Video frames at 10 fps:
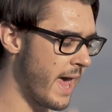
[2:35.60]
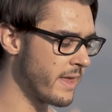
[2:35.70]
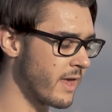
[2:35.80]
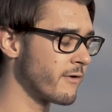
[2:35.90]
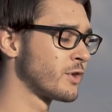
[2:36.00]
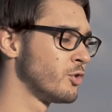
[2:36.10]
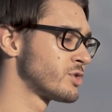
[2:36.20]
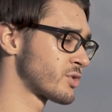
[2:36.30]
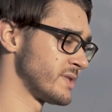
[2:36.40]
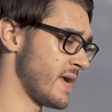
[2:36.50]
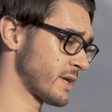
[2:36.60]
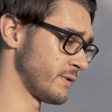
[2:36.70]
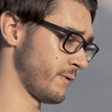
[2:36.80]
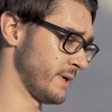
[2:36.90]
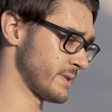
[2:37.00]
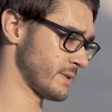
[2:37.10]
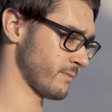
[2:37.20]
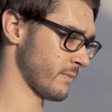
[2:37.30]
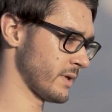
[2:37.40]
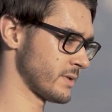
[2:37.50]
and they have huge transaction fees.
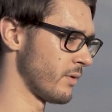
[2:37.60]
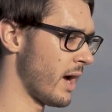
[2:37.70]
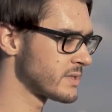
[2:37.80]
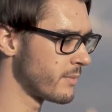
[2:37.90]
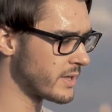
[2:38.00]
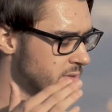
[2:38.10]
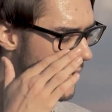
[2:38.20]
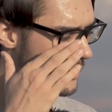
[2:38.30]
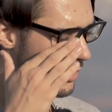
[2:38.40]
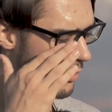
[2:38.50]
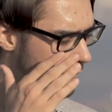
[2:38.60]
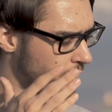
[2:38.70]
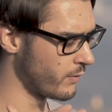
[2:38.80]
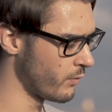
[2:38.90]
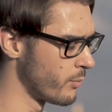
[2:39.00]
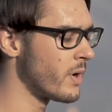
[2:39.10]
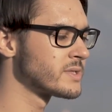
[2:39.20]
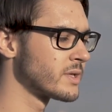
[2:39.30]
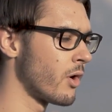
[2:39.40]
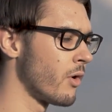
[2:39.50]
So as you might know, a few
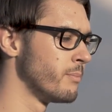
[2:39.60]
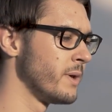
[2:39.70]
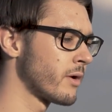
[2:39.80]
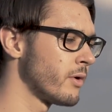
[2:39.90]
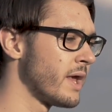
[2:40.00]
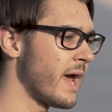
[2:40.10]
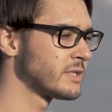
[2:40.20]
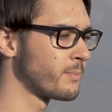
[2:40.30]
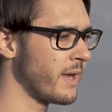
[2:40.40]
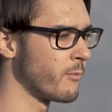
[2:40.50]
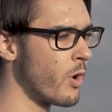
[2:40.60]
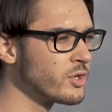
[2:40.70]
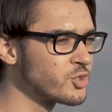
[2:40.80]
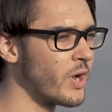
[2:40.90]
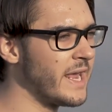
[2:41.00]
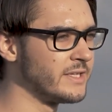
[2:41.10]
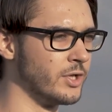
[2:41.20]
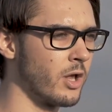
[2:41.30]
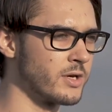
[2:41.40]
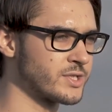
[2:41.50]
months ago in Bitcoin, you had to pay $1 to
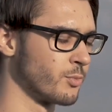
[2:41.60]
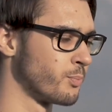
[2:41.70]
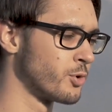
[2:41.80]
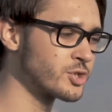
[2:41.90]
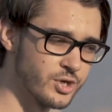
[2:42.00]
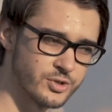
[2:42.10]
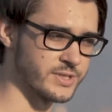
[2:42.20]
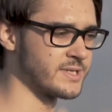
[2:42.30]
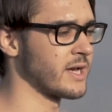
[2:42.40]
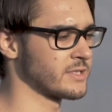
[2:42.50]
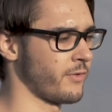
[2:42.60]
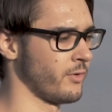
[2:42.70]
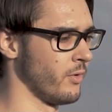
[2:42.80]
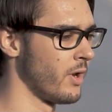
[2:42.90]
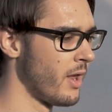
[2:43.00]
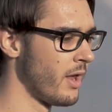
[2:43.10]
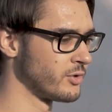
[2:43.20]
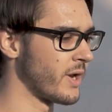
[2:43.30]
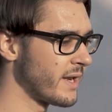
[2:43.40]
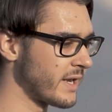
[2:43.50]
$8 to push your transaction through,
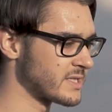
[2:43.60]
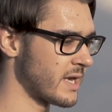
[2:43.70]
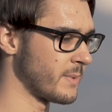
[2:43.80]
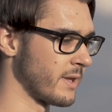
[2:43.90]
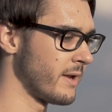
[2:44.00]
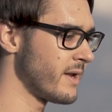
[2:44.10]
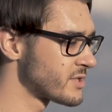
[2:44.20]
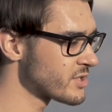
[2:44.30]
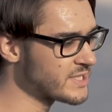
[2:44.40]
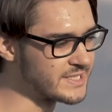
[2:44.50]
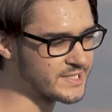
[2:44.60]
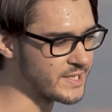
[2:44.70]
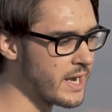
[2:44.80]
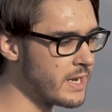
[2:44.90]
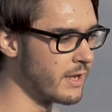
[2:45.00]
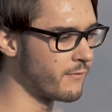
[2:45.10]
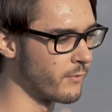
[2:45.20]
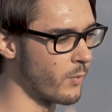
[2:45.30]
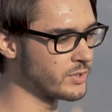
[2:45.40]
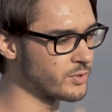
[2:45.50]
to get it accepted. And that's just insane if
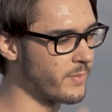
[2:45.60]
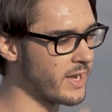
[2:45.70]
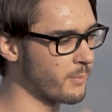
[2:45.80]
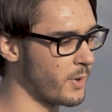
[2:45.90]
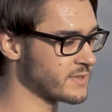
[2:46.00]
you want to make it